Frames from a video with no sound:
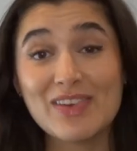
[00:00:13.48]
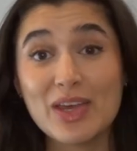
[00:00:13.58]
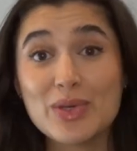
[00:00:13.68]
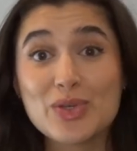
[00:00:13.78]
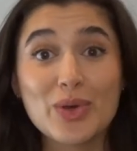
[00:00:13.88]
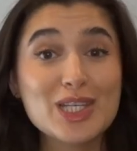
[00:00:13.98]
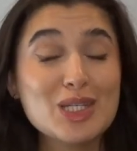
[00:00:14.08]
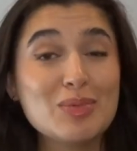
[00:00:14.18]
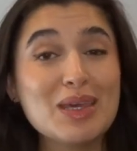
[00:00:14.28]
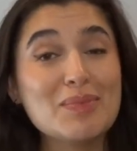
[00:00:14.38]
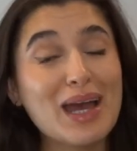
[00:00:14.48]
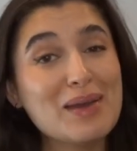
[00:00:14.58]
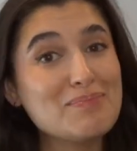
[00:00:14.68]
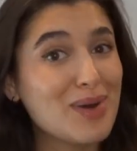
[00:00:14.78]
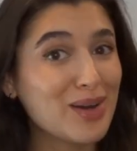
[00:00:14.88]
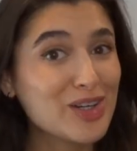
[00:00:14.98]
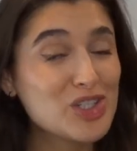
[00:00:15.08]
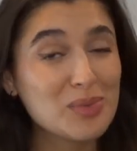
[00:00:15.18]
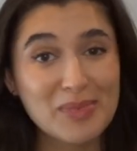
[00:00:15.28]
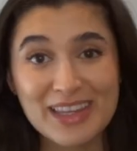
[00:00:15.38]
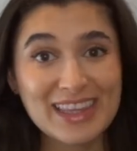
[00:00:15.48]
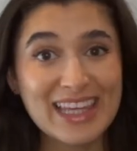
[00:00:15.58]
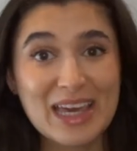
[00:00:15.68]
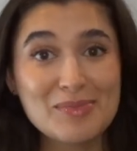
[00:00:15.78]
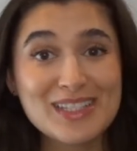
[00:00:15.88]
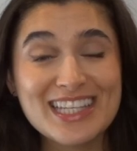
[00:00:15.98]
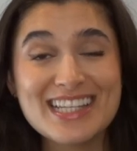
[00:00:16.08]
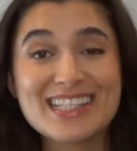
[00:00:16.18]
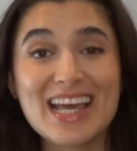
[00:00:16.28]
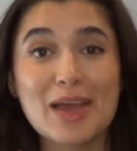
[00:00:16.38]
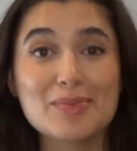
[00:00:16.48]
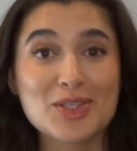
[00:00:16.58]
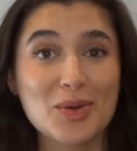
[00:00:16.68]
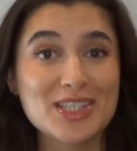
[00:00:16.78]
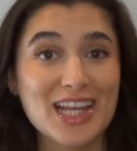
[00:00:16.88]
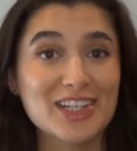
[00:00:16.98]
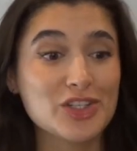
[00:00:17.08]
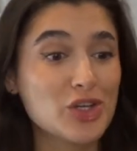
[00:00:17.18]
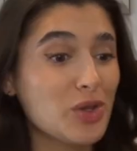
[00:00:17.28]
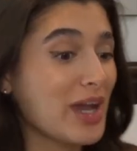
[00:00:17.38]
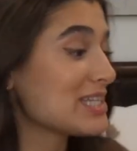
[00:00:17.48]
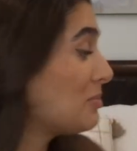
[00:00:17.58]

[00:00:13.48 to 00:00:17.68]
video is going to be my March monthly empties. I am so excited to show you guys